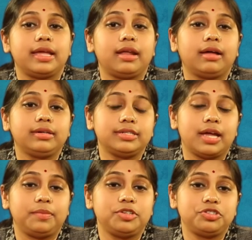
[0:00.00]
another
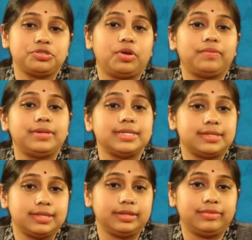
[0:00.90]
dimension of
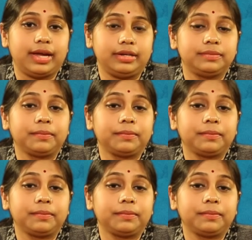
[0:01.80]
digital divide.